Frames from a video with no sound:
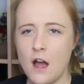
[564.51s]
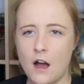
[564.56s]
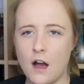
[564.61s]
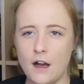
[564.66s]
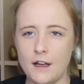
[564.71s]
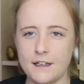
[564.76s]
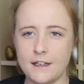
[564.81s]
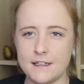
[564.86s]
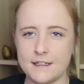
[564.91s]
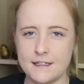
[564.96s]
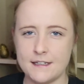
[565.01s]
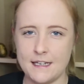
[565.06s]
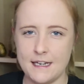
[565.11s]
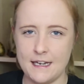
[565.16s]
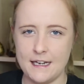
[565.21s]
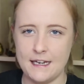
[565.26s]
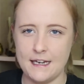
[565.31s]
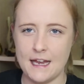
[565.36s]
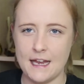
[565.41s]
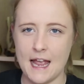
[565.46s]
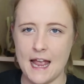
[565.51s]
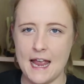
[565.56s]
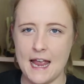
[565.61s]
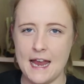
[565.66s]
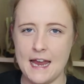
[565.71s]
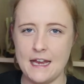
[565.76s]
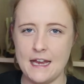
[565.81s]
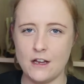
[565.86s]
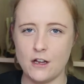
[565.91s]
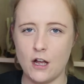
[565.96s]
I can see
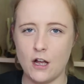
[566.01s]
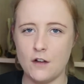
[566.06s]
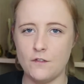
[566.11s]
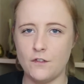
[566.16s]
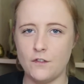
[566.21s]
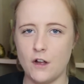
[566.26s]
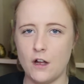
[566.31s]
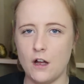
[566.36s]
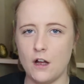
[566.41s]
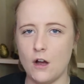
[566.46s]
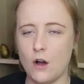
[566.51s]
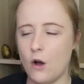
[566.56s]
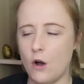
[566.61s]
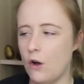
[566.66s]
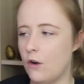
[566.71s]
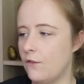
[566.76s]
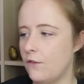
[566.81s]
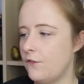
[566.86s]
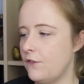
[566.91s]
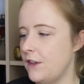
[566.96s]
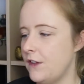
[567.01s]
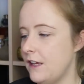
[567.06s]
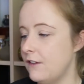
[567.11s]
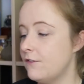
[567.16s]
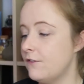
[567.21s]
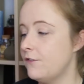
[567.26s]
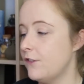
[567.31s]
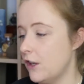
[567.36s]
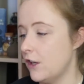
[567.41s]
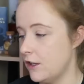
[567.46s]
a cover of the
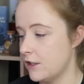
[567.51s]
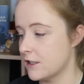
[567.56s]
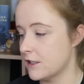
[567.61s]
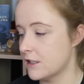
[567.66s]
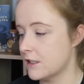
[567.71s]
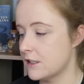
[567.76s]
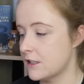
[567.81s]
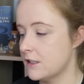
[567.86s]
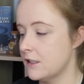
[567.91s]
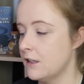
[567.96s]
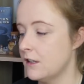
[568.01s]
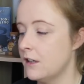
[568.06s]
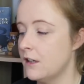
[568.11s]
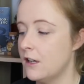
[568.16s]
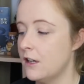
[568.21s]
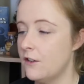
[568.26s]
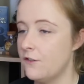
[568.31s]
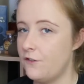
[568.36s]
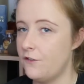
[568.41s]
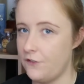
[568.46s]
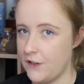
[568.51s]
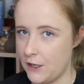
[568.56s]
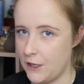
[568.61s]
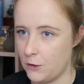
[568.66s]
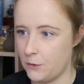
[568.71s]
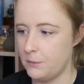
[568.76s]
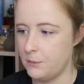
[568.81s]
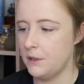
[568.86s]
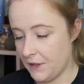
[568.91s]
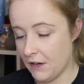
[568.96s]
first film.